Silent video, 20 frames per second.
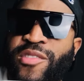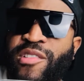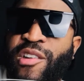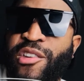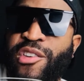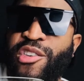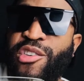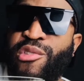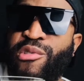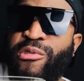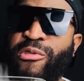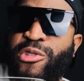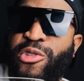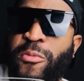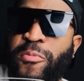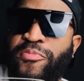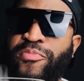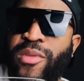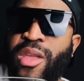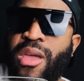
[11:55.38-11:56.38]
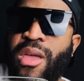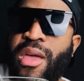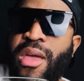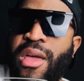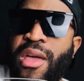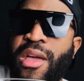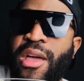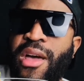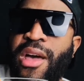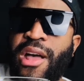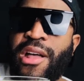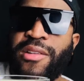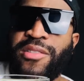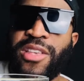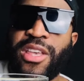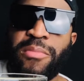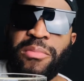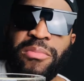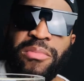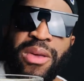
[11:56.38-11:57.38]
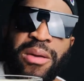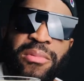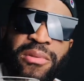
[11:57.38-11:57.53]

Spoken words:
huge. I don't think I'm gonna be able to